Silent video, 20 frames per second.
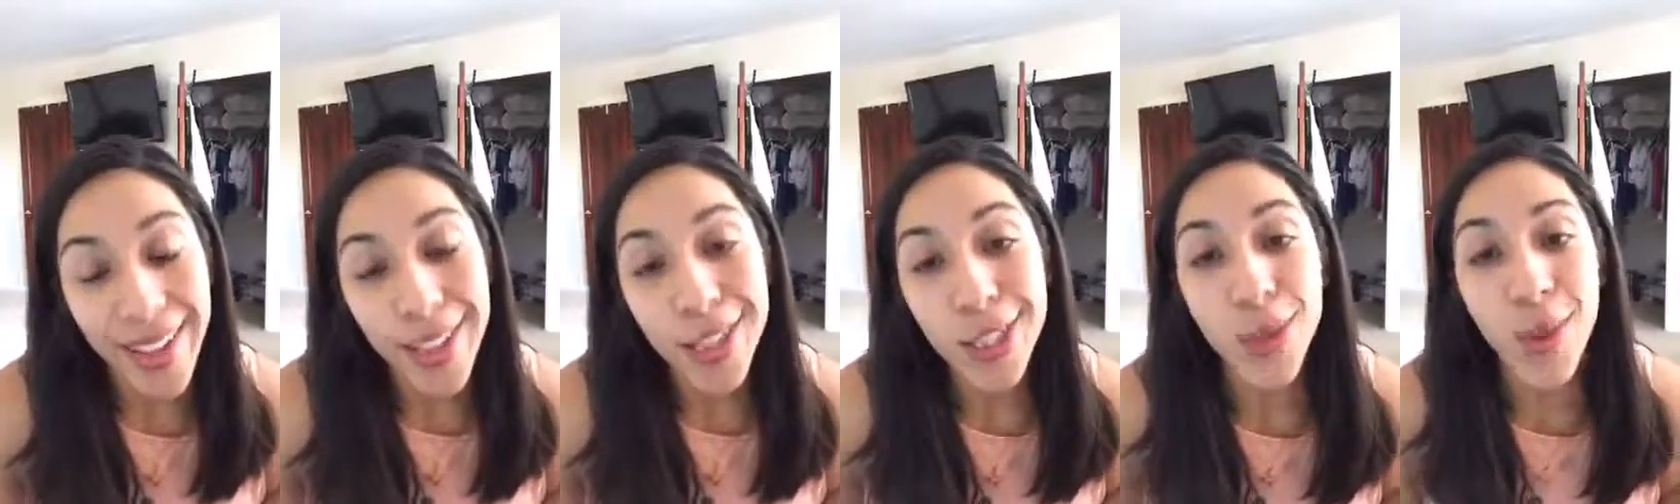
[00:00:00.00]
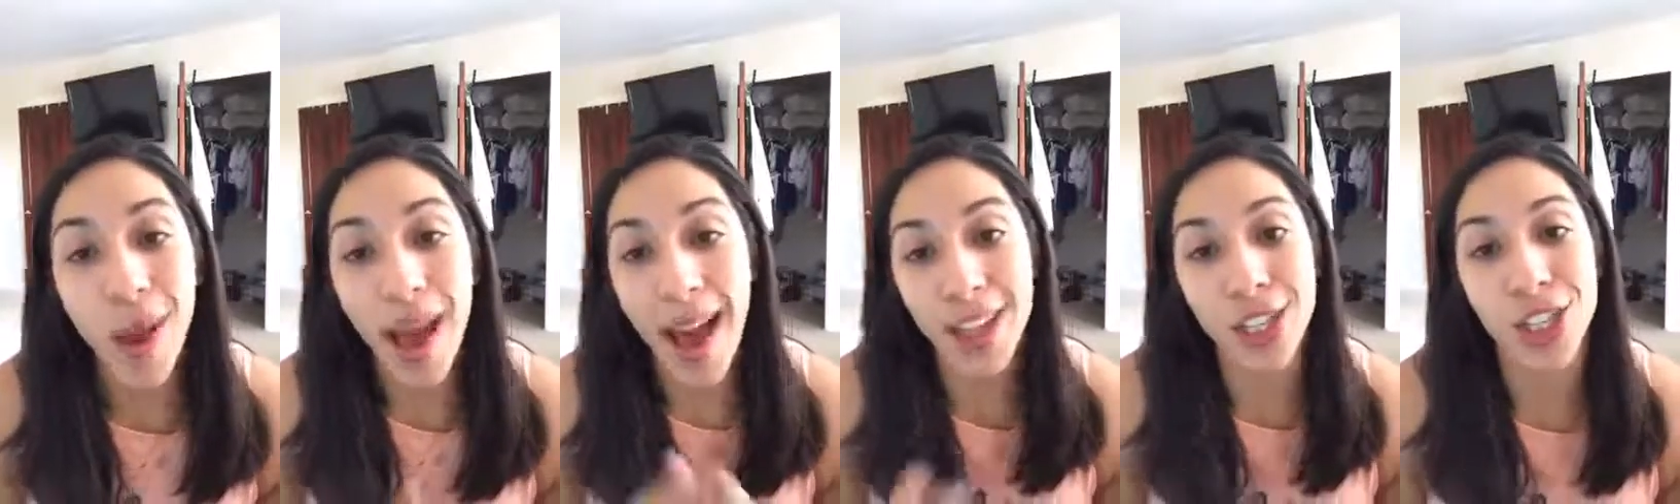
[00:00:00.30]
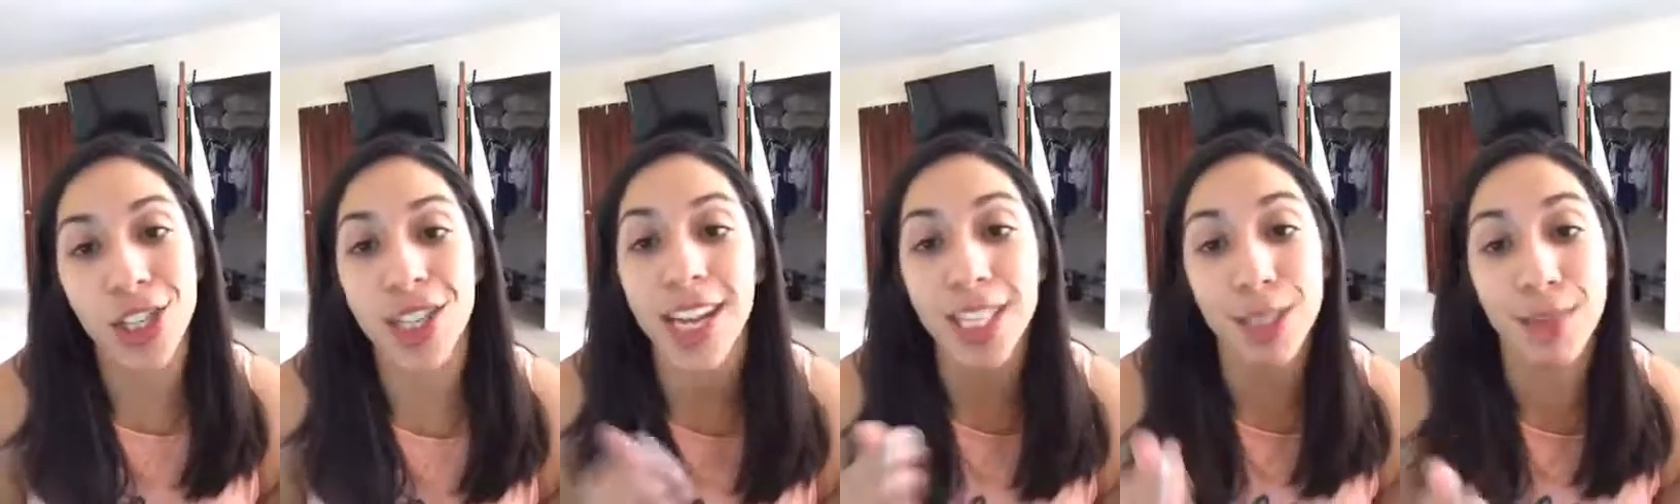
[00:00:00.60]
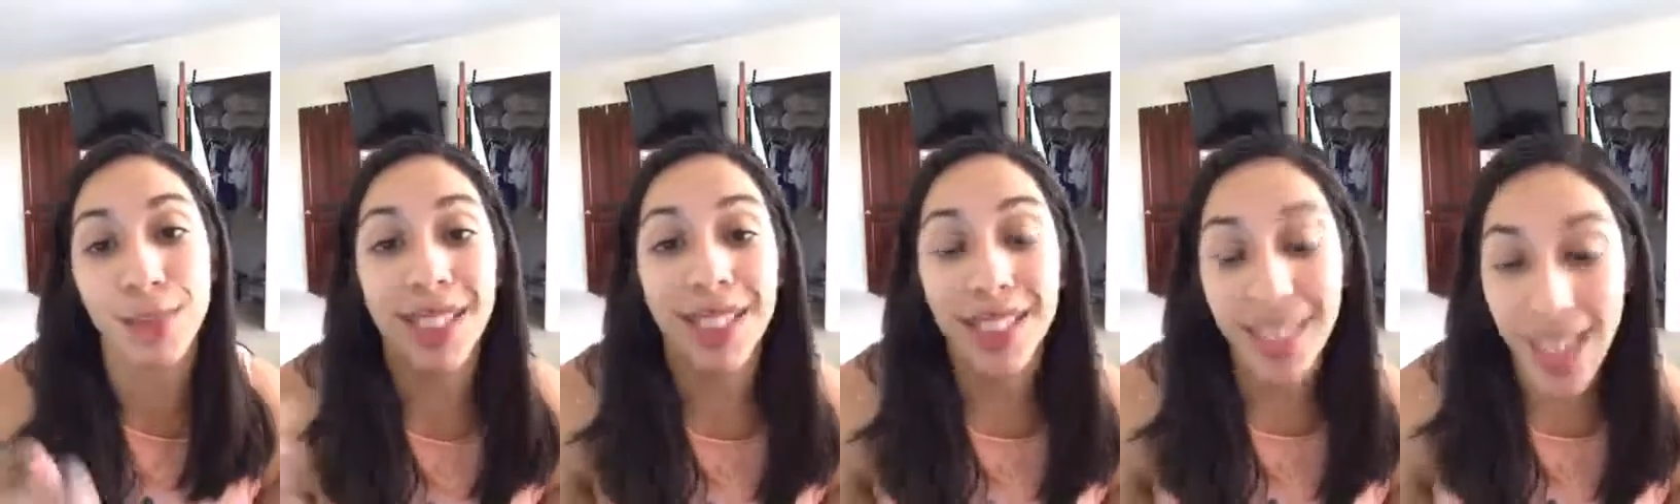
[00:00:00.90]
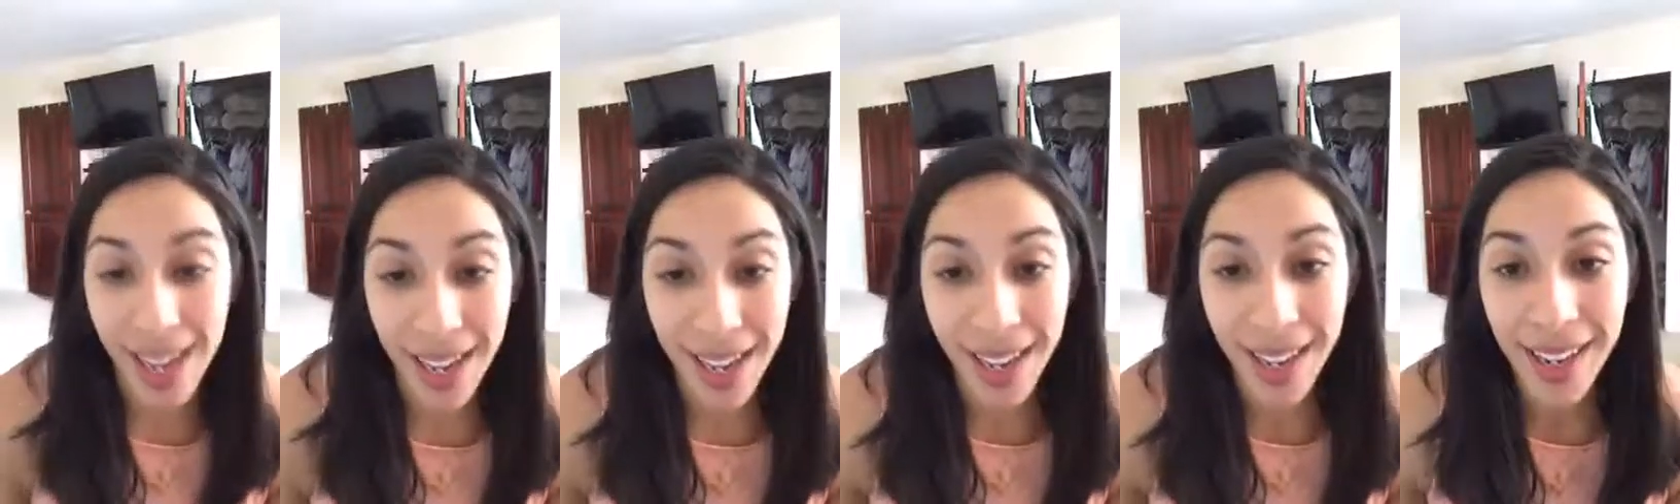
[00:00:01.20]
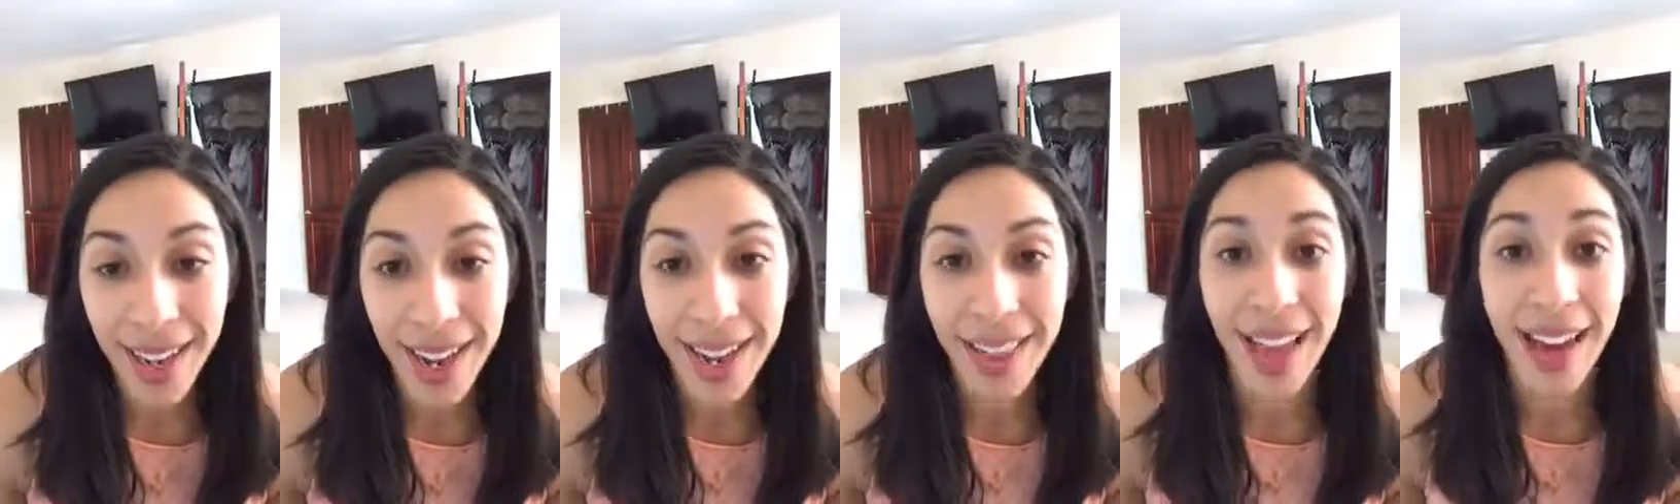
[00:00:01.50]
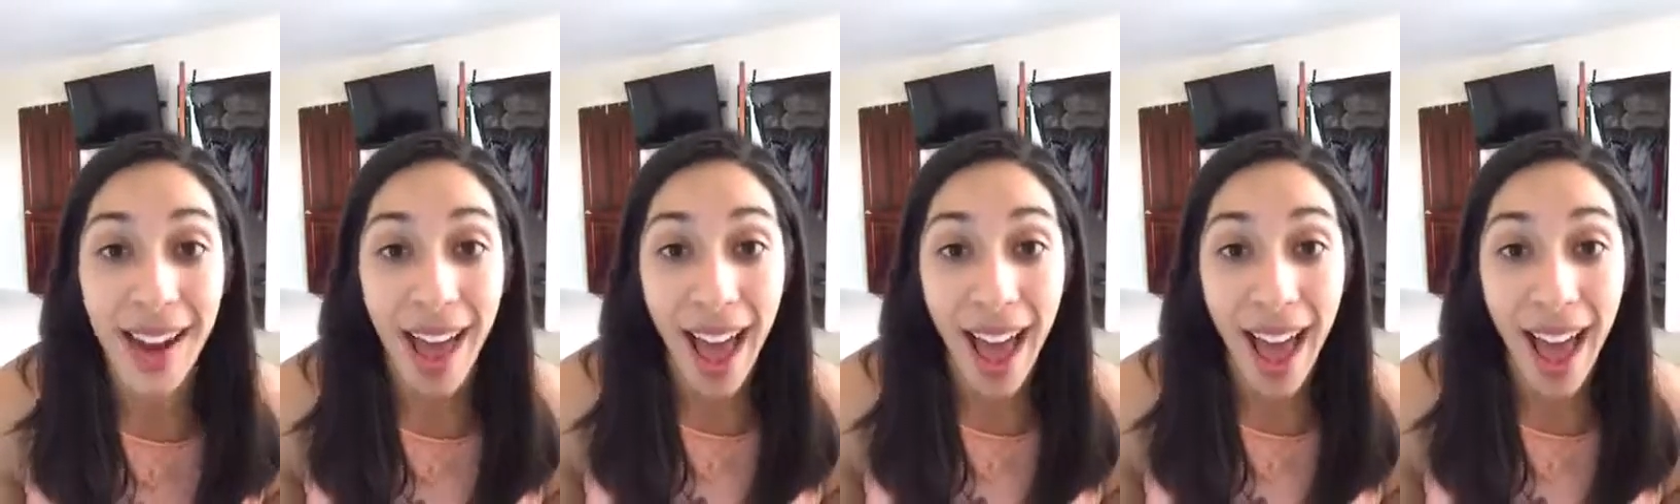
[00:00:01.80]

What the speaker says: So action has been taken, and that